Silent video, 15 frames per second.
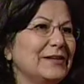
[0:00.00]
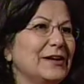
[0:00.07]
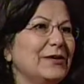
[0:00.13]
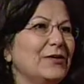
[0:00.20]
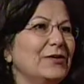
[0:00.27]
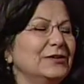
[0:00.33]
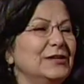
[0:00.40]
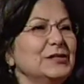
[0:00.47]

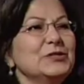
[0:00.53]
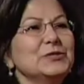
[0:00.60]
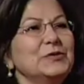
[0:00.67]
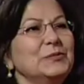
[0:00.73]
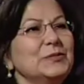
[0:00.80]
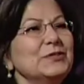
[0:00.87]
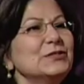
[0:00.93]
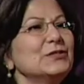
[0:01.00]
they
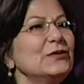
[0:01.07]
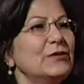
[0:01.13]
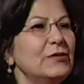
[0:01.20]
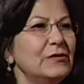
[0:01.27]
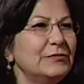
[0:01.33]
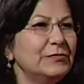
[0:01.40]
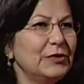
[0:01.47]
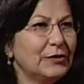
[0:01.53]
should
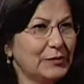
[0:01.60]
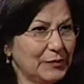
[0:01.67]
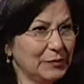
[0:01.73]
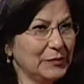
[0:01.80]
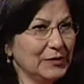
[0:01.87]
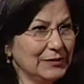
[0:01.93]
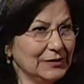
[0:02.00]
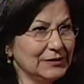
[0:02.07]
serve their
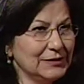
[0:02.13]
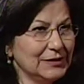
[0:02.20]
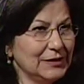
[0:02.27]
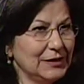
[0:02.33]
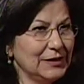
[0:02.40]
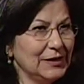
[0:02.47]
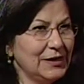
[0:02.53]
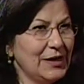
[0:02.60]
community,